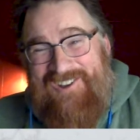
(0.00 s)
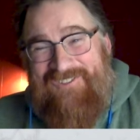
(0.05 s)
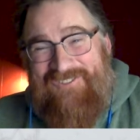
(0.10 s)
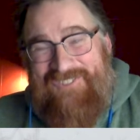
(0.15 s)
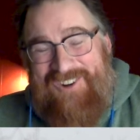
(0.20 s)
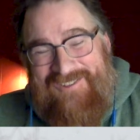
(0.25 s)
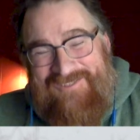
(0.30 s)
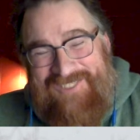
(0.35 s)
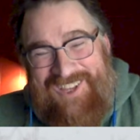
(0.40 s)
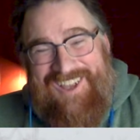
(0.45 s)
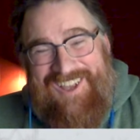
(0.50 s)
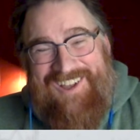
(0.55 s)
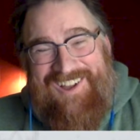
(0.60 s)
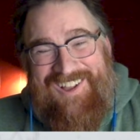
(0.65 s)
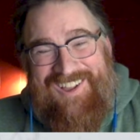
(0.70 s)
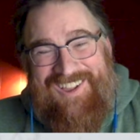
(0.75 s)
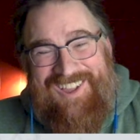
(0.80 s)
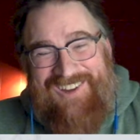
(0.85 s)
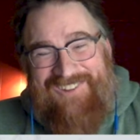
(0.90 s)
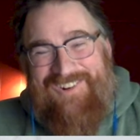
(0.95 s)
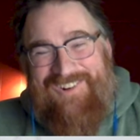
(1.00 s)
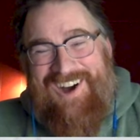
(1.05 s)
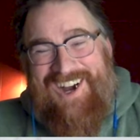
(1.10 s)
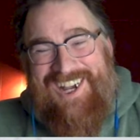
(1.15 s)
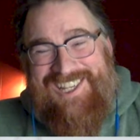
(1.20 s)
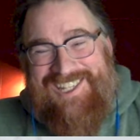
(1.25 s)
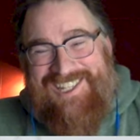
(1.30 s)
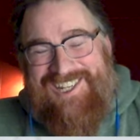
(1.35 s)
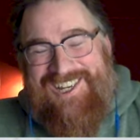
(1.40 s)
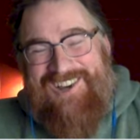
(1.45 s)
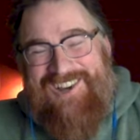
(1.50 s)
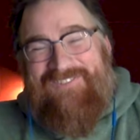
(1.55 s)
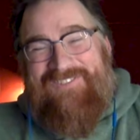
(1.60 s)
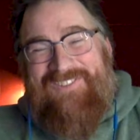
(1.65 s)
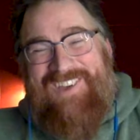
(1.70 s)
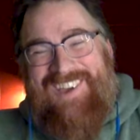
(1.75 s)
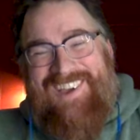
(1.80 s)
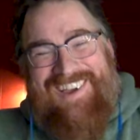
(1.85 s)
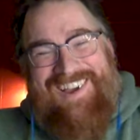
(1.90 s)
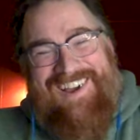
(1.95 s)
from the Kulik washed up
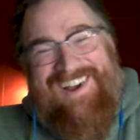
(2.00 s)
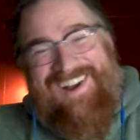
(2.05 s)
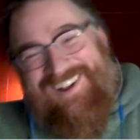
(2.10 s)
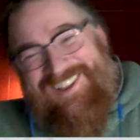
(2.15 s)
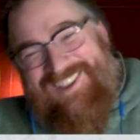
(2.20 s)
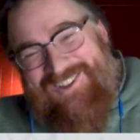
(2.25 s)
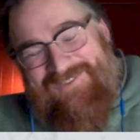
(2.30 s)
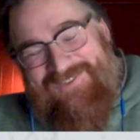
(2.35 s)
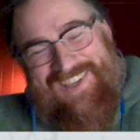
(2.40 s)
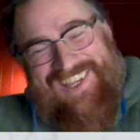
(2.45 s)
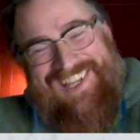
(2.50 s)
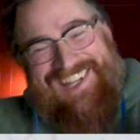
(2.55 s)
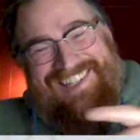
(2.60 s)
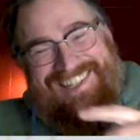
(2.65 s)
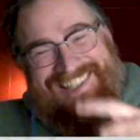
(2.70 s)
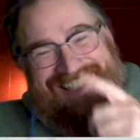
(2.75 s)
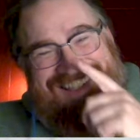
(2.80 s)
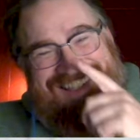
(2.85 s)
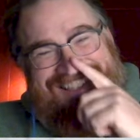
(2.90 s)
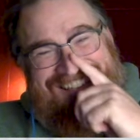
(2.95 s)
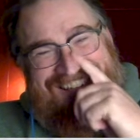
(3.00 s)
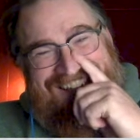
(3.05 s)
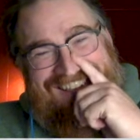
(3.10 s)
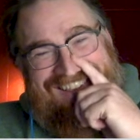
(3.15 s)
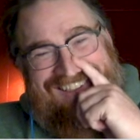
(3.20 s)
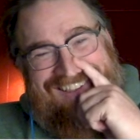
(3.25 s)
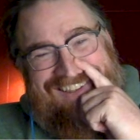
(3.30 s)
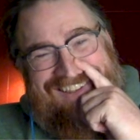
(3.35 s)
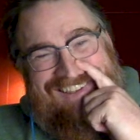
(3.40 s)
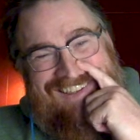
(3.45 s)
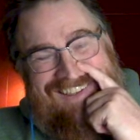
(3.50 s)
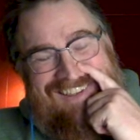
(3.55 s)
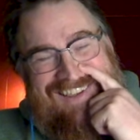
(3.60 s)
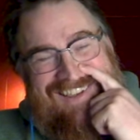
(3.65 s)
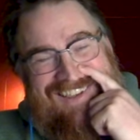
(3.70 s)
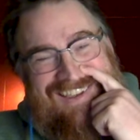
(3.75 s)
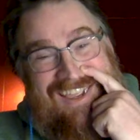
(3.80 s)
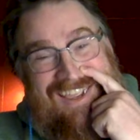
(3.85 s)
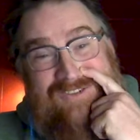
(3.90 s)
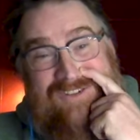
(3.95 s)
on the beach of this island.
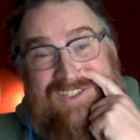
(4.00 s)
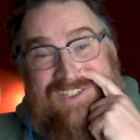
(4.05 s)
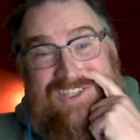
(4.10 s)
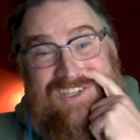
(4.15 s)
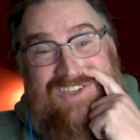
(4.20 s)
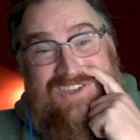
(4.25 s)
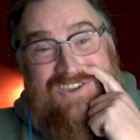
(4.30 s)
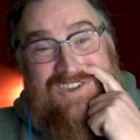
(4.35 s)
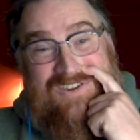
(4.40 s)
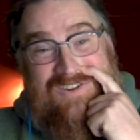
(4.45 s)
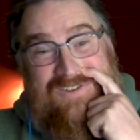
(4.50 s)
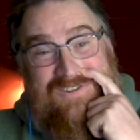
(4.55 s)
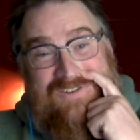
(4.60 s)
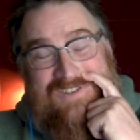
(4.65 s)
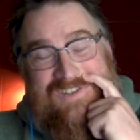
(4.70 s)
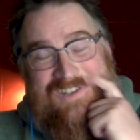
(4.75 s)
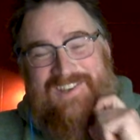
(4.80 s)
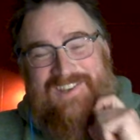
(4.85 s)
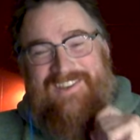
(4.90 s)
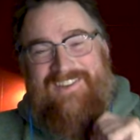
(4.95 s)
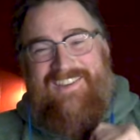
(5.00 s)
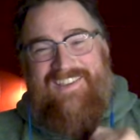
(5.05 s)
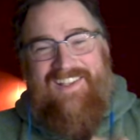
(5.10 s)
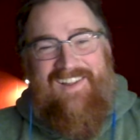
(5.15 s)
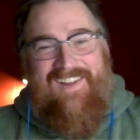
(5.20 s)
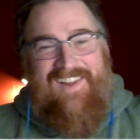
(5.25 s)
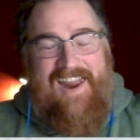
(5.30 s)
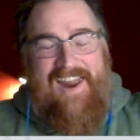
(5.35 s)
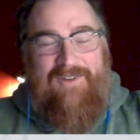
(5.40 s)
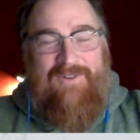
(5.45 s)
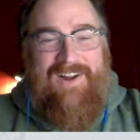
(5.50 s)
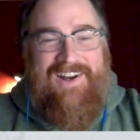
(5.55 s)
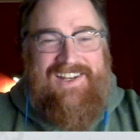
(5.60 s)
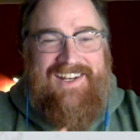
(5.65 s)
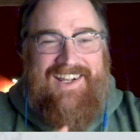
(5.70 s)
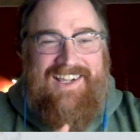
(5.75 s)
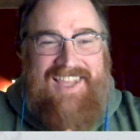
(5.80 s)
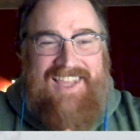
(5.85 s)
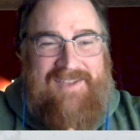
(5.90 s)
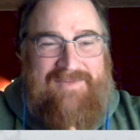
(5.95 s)
It was huge. I wanted
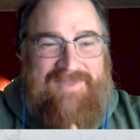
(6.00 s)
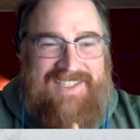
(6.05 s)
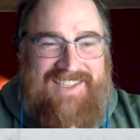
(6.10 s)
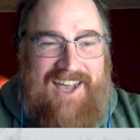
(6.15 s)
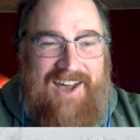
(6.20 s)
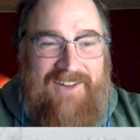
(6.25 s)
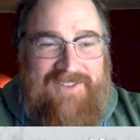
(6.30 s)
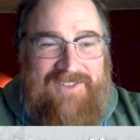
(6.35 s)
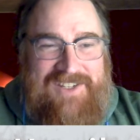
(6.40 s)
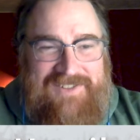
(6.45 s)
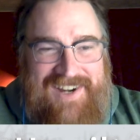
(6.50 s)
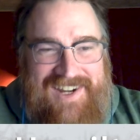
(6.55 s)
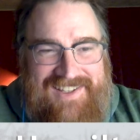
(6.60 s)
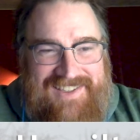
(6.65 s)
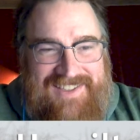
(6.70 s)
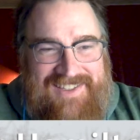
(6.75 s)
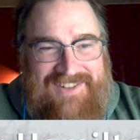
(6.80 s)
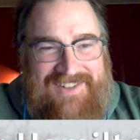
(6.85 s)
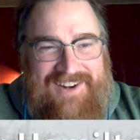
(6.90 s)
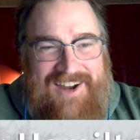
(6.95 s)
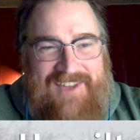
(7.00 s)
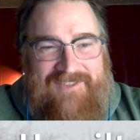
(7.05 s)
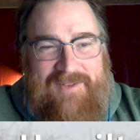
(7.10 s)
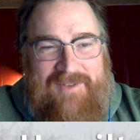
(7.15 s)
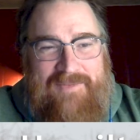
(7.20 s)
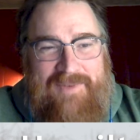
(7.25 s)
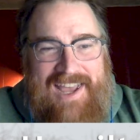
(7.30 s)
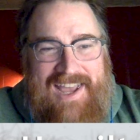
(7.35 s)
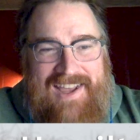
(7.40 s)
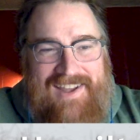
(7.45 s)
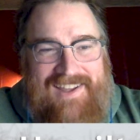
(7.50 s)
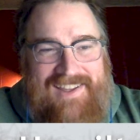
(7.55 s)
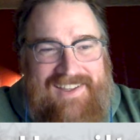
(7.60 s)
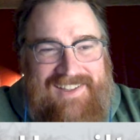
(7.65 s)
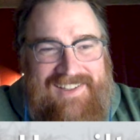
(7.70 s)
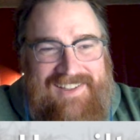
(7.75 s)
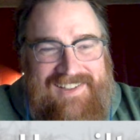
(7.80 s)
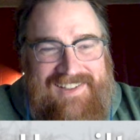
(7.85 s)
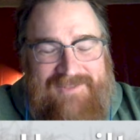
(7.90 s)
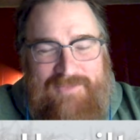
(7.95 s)
to claim salvage rights and drive it back,
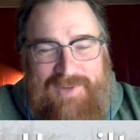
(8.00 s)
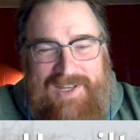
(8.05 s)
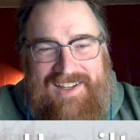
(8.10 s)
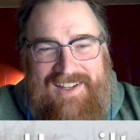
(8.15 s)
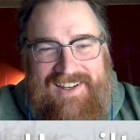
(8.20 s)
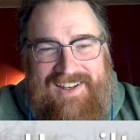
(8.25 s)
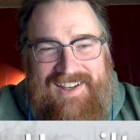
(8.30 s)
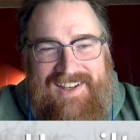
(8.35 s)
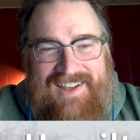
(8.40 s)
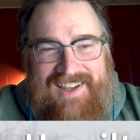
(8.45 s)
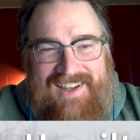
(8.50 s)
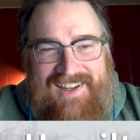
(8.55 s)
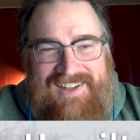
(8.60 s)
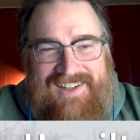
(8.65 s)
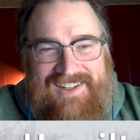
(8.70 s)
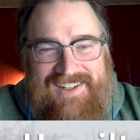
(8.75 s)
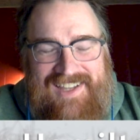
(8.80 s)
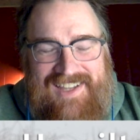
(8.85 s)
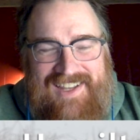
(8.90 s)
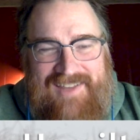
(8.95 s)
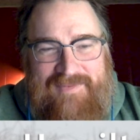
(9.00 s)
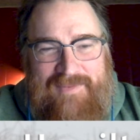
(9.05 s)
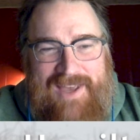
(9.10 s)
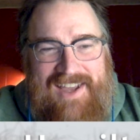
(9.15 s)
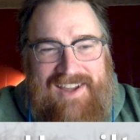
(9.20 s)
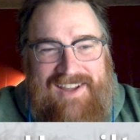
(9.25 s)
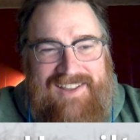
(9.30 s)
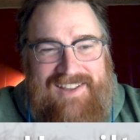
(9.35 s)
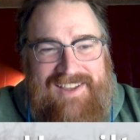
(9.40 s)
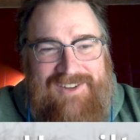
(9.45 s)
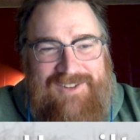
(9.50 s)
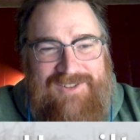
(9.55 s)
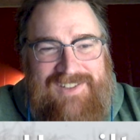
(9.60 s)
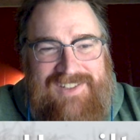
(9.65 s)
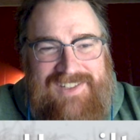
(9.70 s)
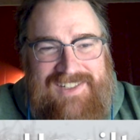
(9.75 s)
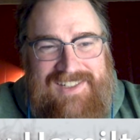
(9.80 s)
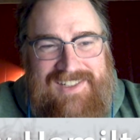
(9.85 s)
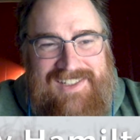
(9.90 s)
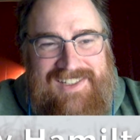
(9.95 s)
but I couldn't get it back in the ocean.